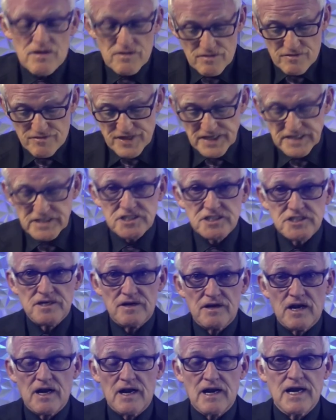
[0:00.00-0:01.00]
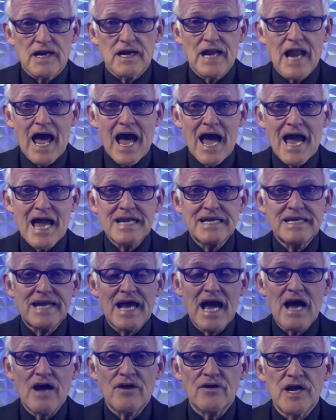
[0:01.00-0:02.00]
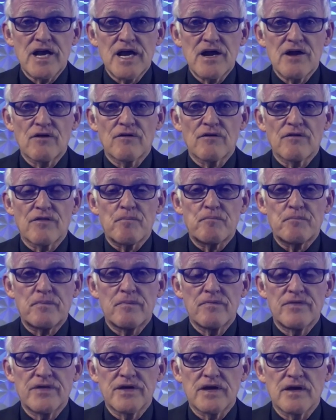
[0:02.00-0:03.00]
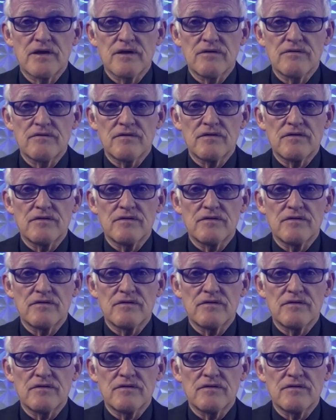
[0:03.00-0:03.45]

This lying down here, the, the,